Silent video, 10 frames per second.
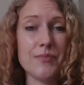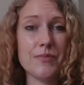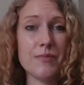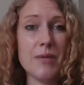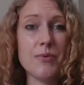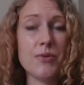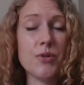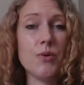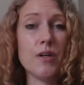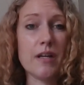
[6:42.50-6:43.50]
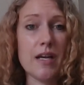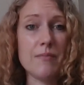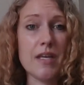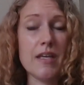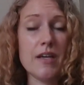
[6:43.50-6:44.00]
people who are
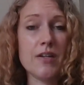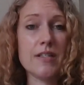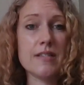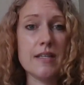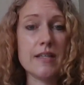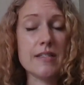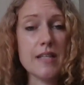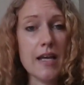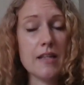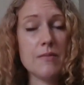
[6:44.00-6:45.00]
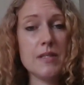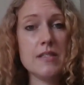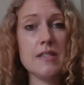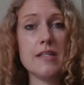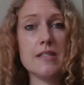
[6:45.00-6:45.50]
coming here to seek asylum and
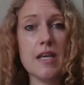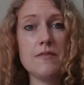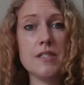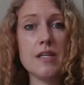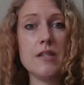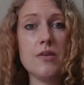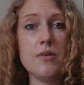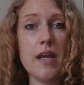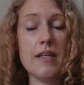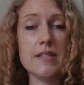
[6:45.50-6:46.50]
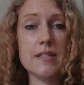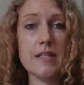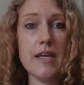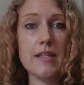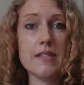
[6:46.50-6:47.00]
seek safety in the United
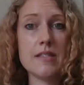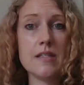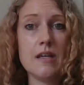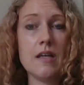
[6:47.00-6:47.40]
States.